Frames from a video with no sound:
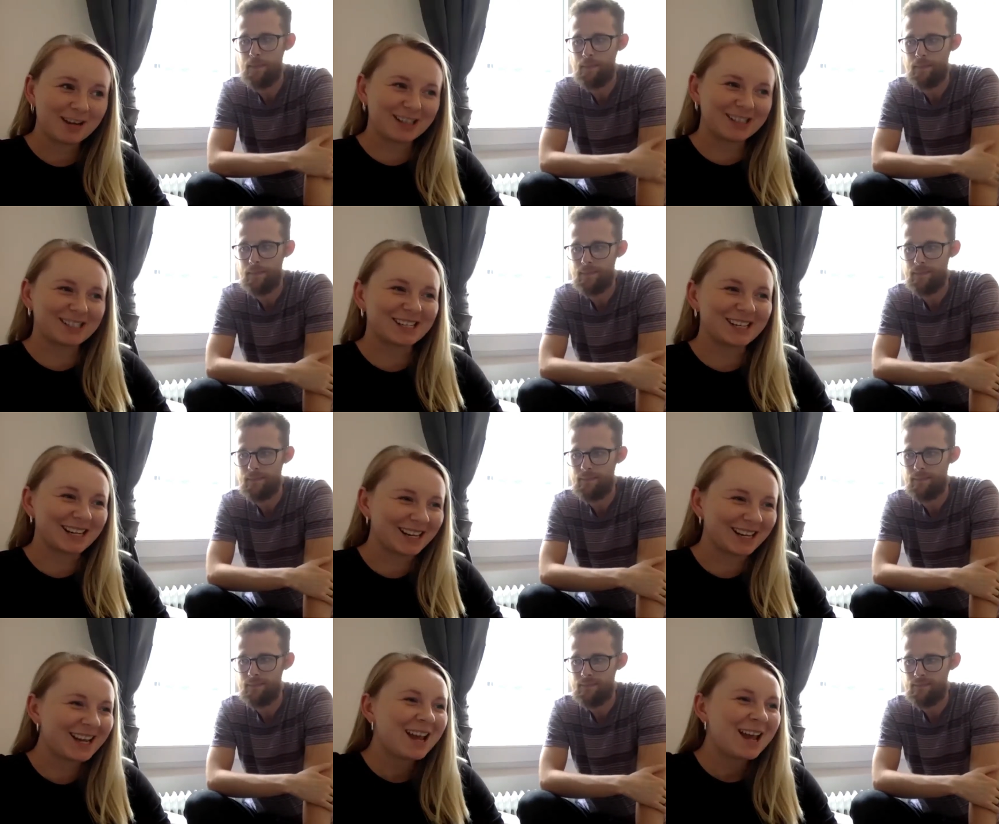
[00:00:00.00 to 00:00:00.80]

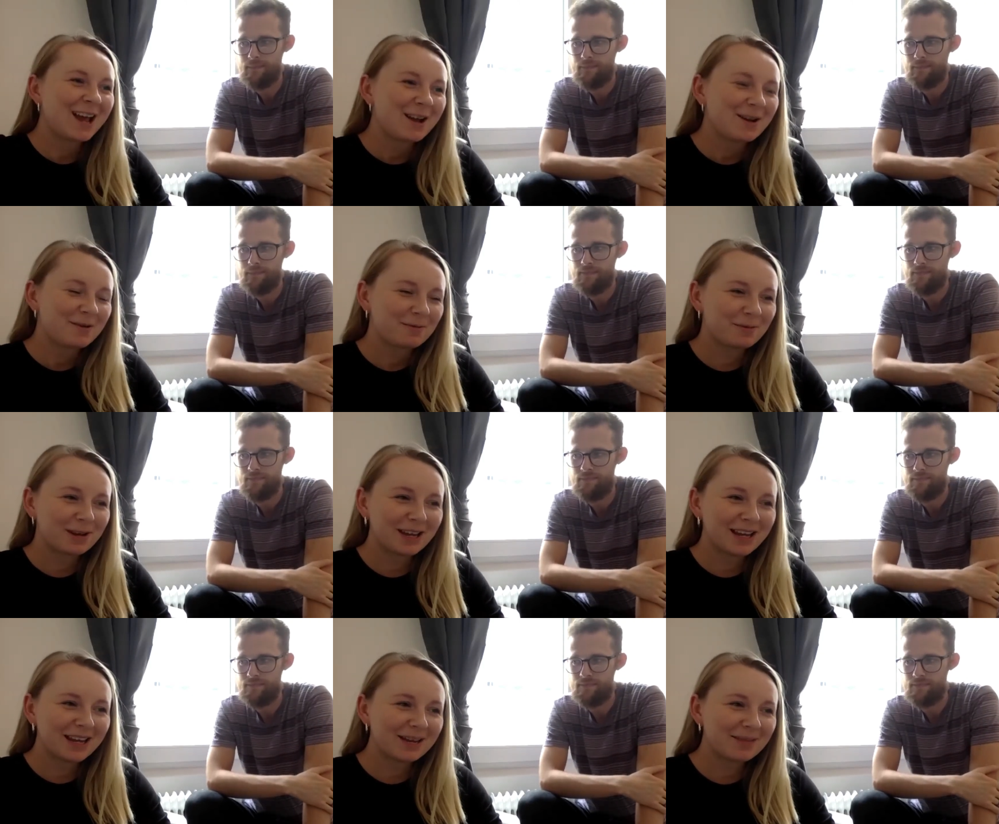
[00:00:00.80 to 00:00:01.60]
Speaker 1: question.
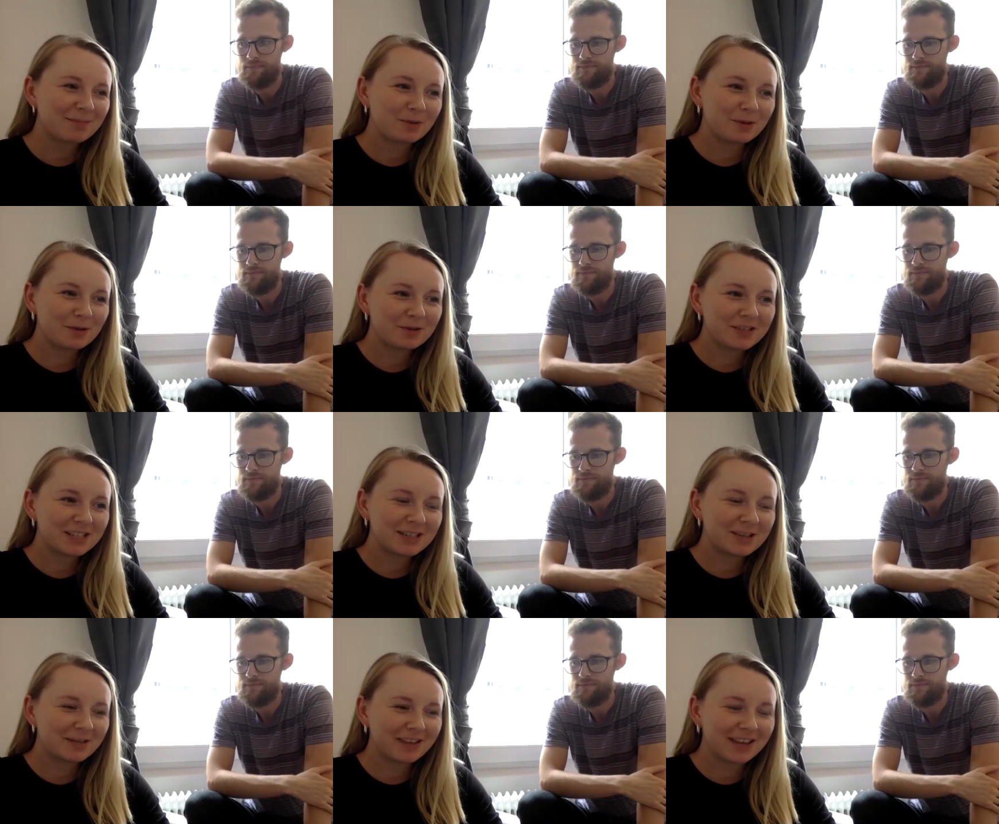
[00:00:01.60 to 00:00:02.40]
We moved
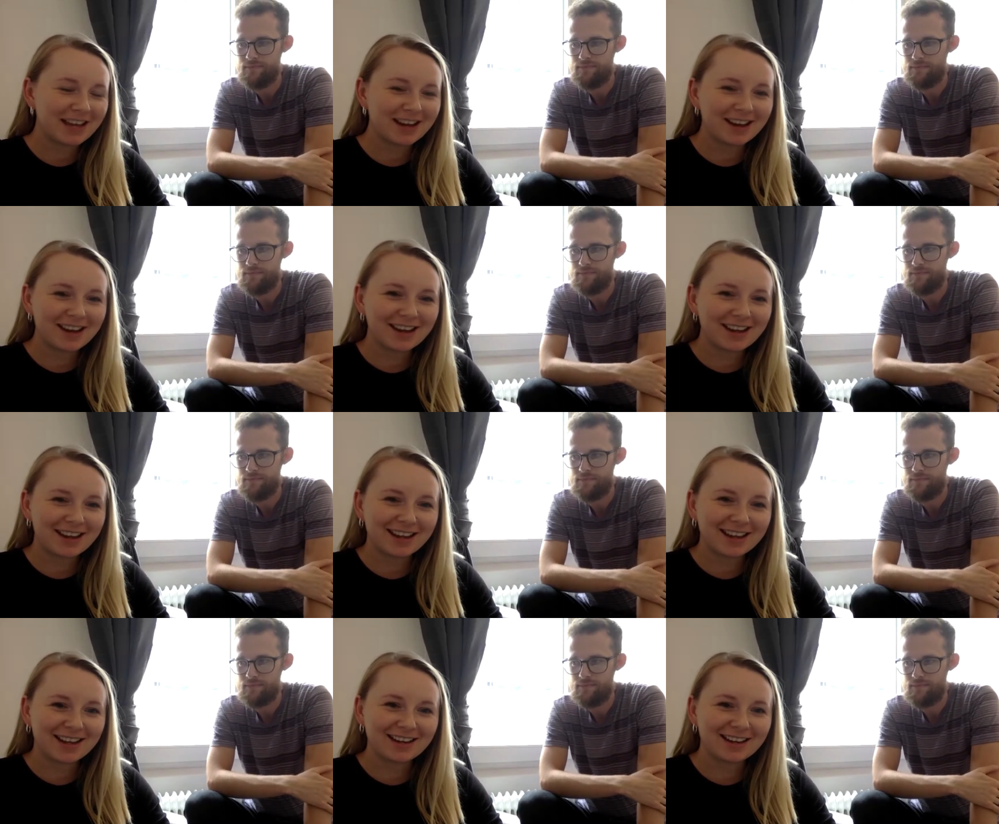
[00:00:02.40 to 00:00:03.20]
to Vienna
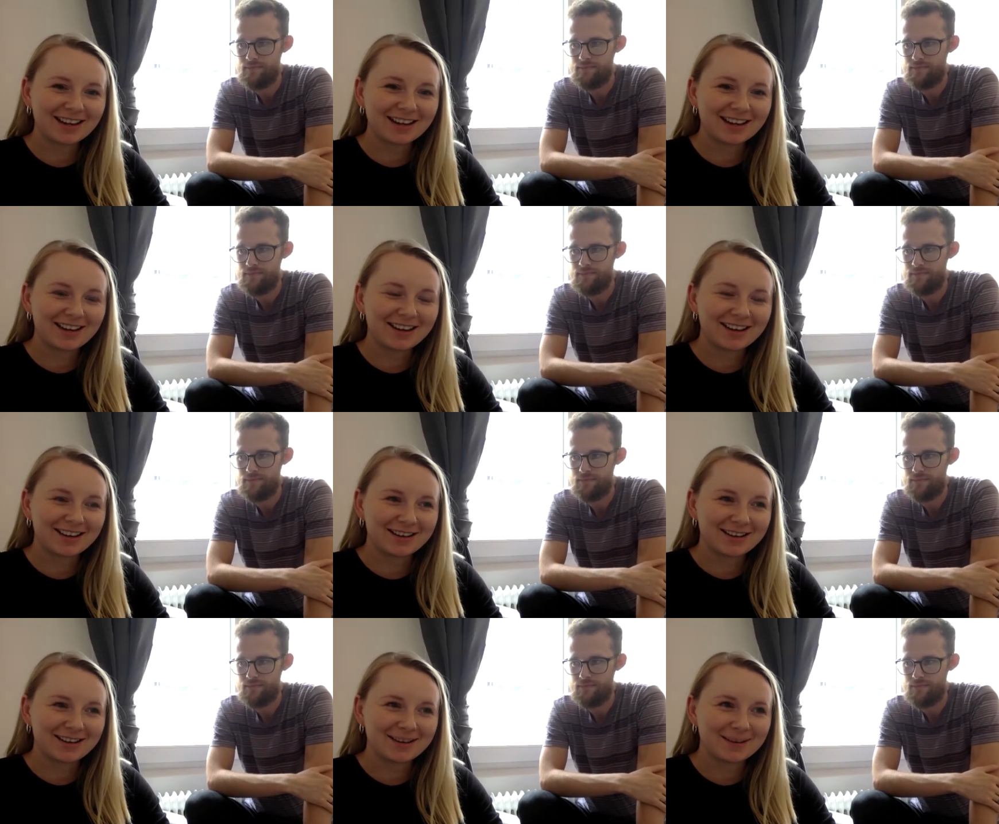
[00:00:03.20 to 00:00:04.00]
in
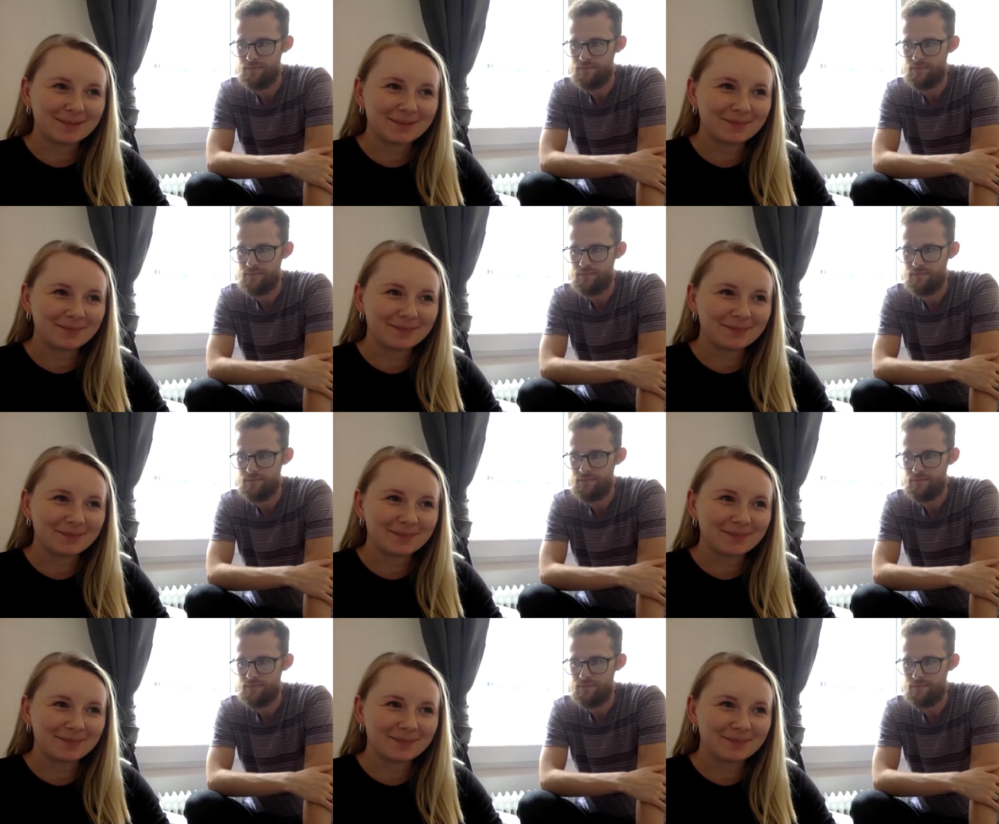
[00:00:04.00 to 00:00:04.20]
um,